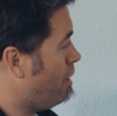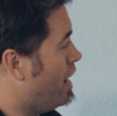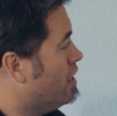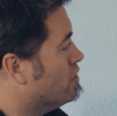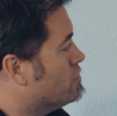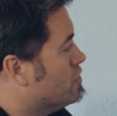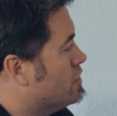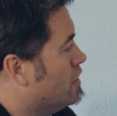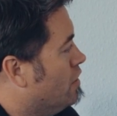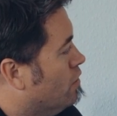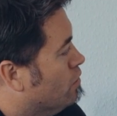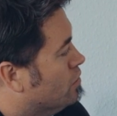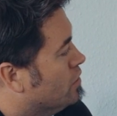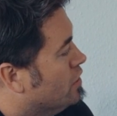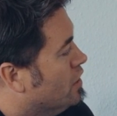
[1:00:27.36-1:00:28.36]
a pouch
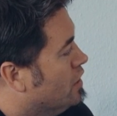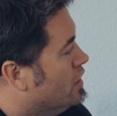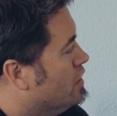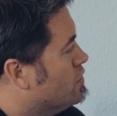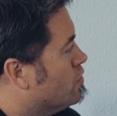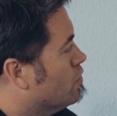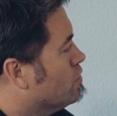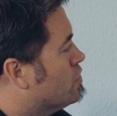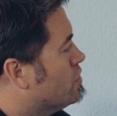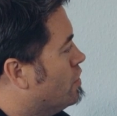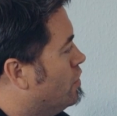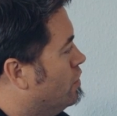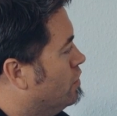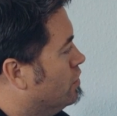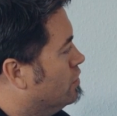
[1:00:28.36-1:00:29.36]
cell is
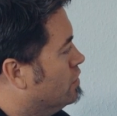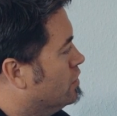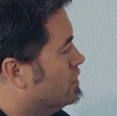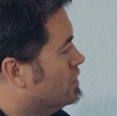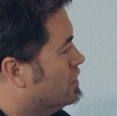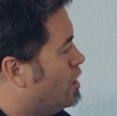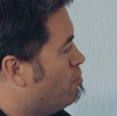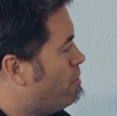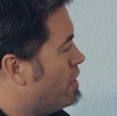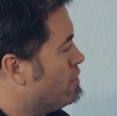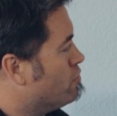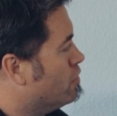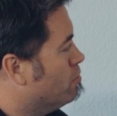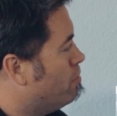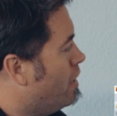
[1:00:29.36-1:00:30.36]
also a
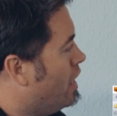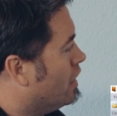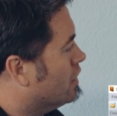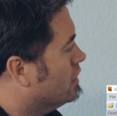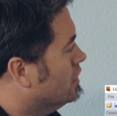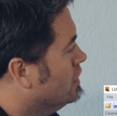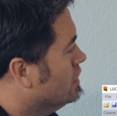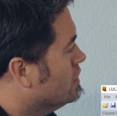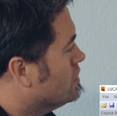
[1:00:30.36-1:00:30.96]
battery pack.